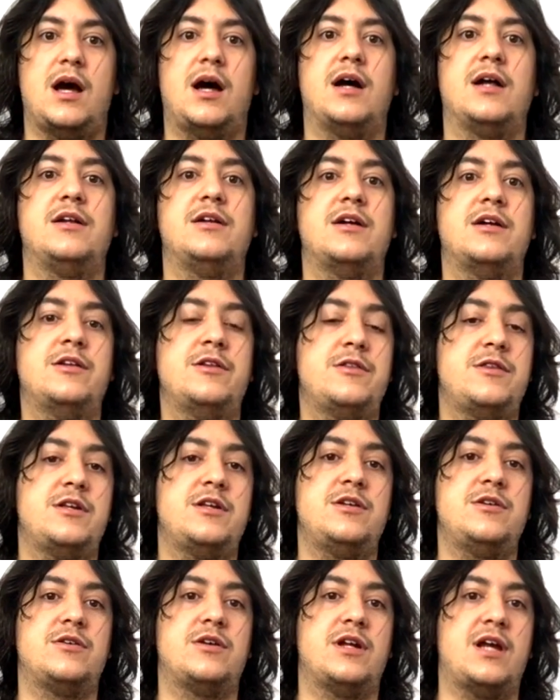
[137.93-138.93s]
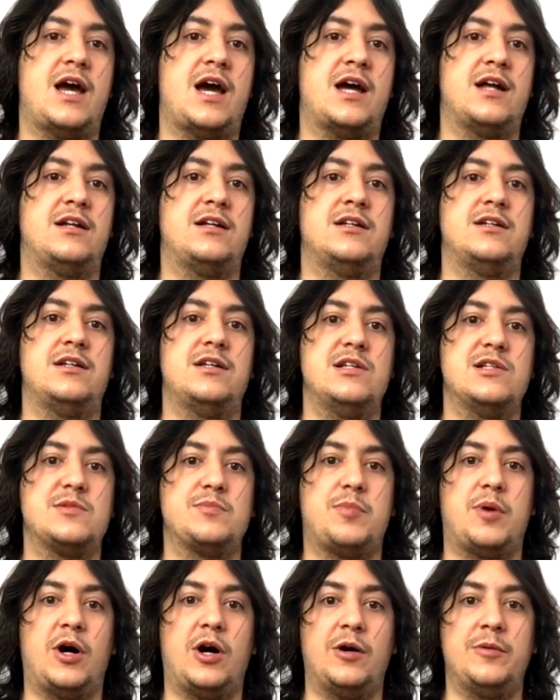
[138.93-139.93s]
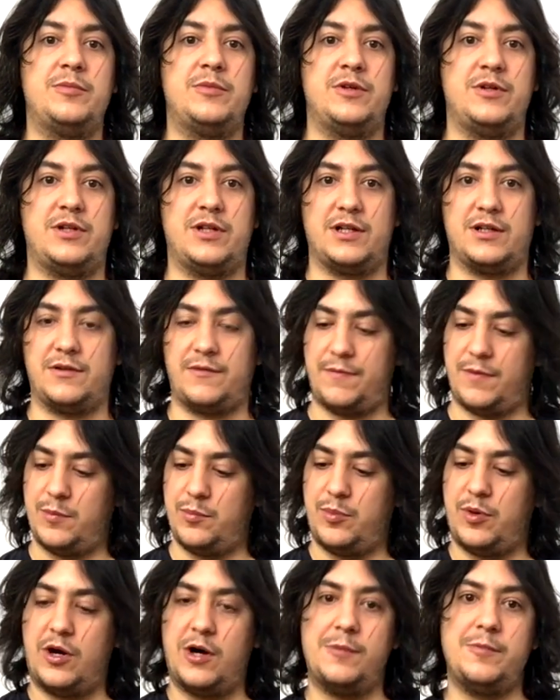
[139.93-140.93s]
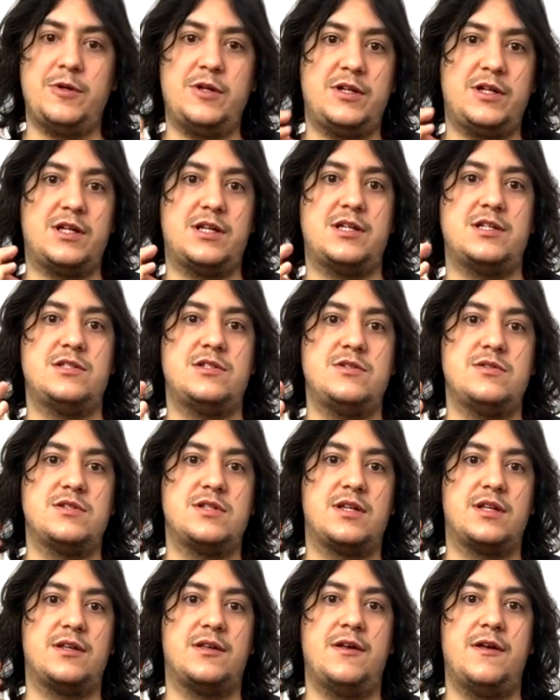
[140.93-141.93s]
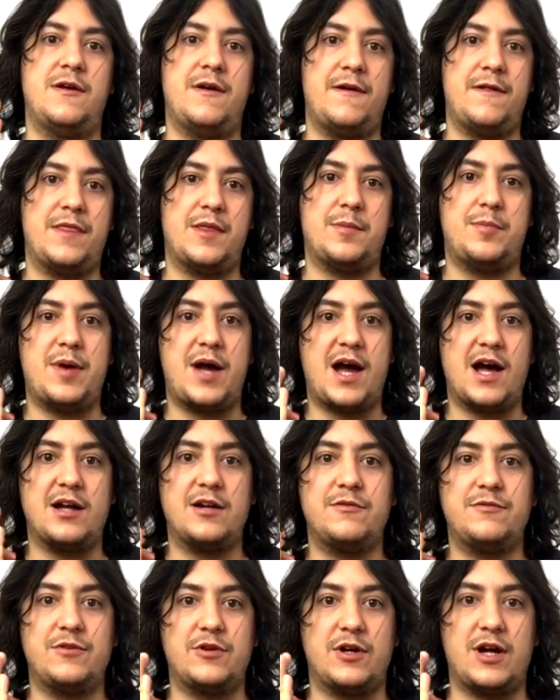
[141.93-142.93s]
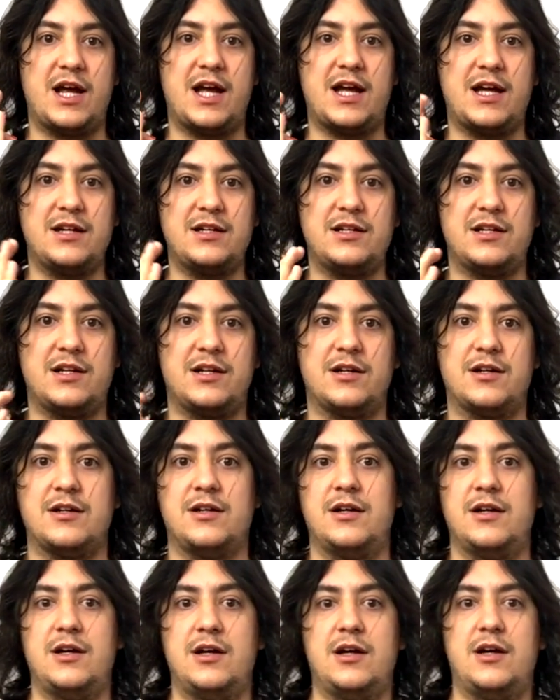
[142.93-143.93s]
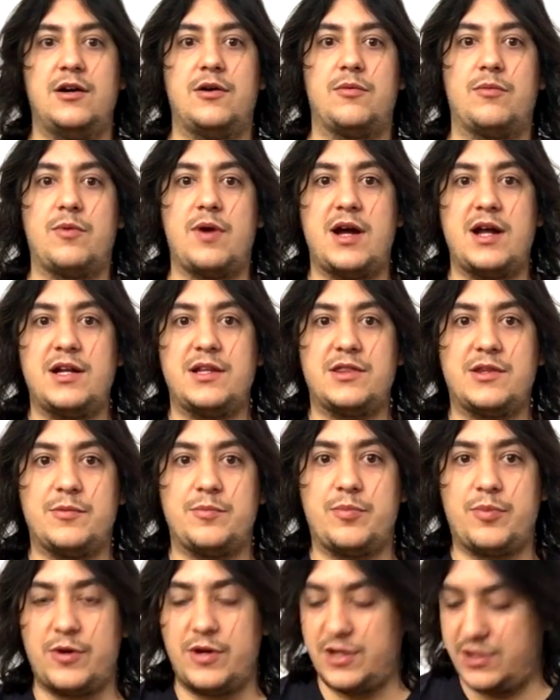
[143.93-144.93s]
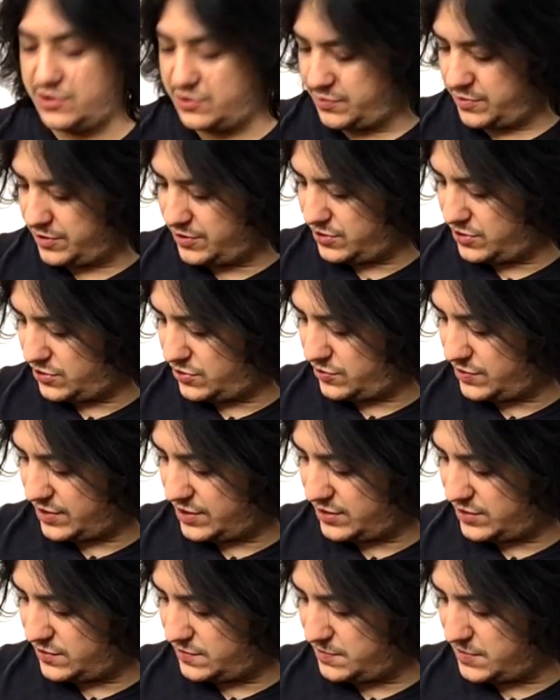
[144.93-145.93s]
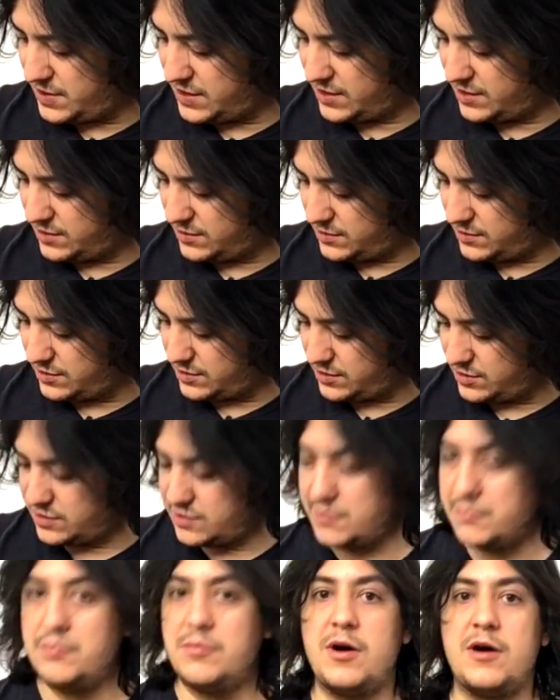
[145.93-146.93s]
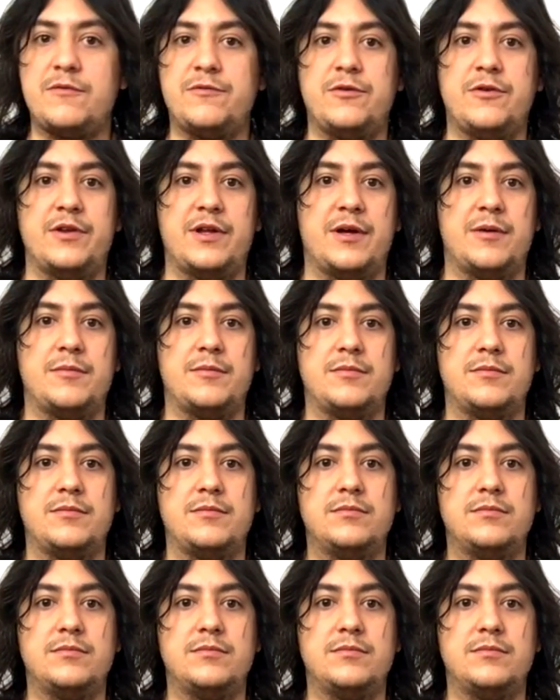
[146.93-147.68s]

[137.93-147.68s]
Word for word: Another thing you can add in is palm muting. Palm muting is using the pad of your hand here right at the bridge where the strings meet to muffle them.